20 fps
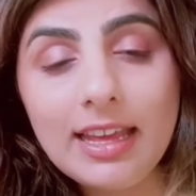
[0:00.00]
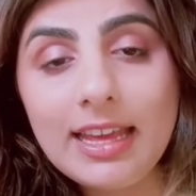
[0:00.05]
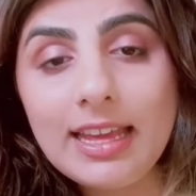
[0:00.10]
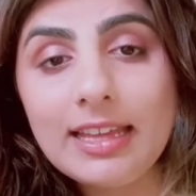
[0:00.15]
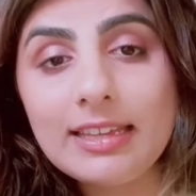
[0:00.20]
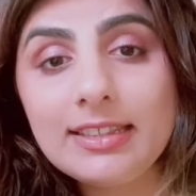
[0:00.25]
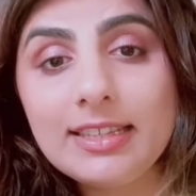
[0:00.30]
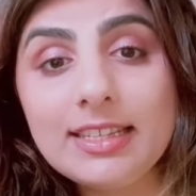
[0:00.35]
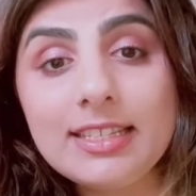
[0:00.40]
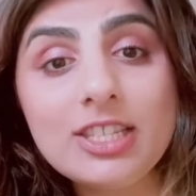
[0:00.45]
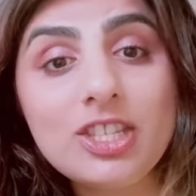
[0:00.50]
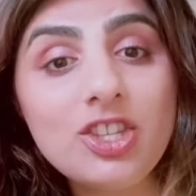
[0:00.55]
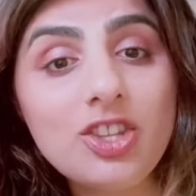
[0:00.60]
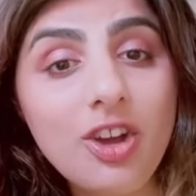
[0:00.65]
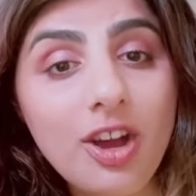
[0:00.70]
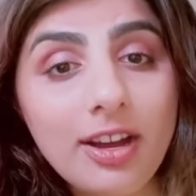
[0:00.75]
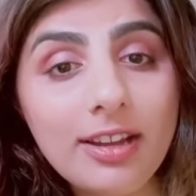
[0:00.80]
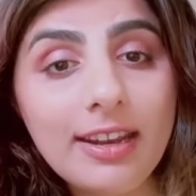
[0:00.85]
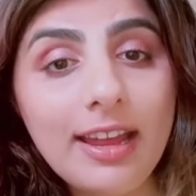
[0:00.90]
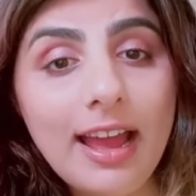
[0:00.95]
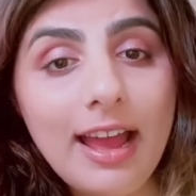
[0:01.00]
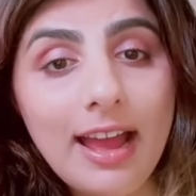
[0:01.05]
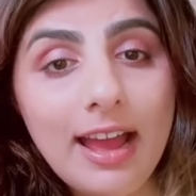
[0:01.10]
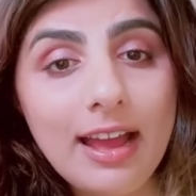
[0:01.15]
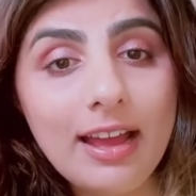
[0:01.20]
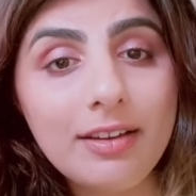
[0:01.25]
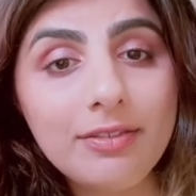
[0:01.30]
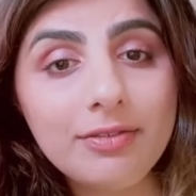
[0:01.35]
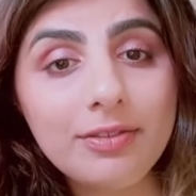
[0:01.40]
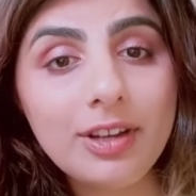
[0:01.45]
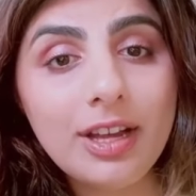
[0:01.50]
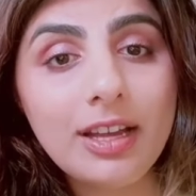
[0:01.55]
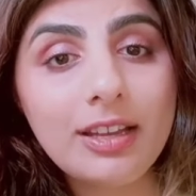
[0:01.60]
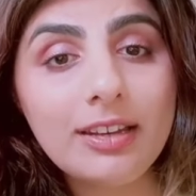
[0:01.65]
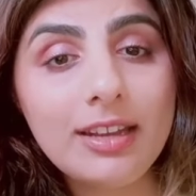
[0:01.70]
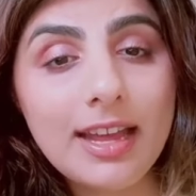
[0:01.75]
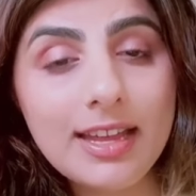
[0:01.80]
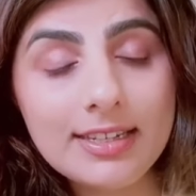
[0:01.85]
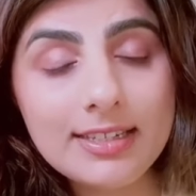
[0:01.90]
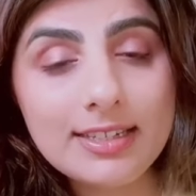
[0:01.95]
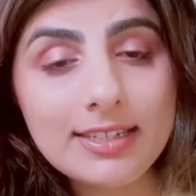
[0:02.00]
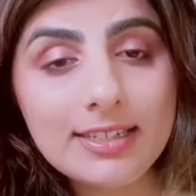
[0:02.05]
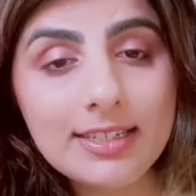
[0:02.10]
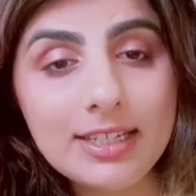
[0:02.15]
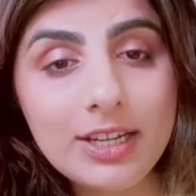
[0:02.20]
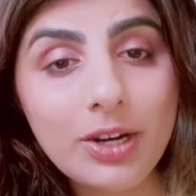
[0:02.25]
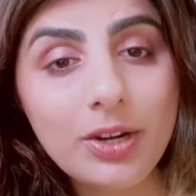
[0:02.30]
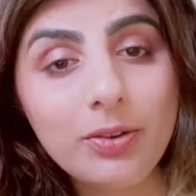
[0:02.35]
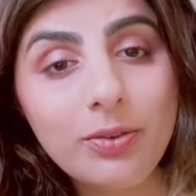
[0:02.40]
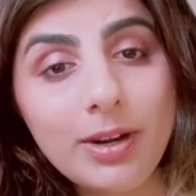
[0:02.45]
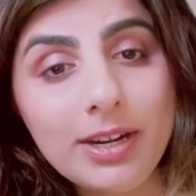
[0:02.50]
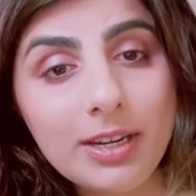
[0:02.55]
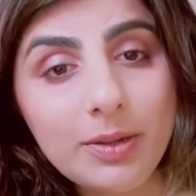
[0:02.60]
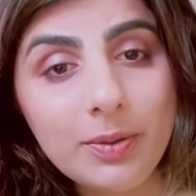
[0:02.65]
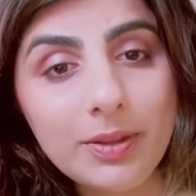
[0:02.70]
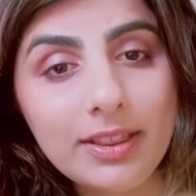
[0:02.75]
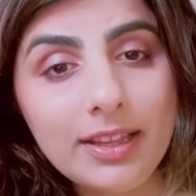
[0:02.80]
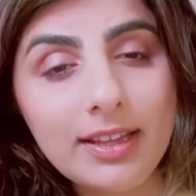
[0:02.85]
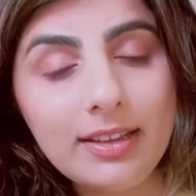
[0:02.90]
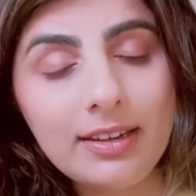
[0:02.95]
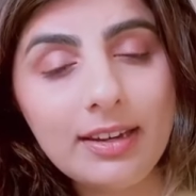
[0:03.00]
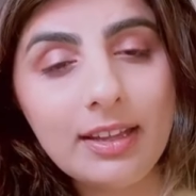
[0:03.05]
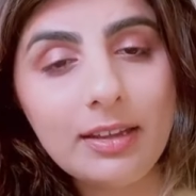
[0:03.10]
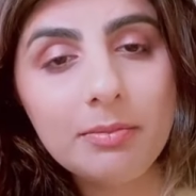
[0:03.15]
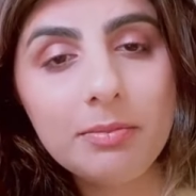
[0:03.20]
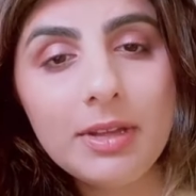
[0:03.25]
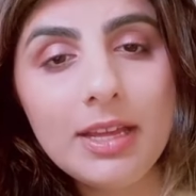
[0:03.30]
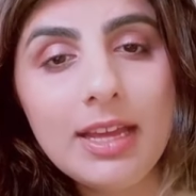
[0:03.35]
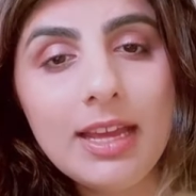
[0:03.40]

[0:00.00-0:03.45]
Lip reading: it does not have an entity already with that name.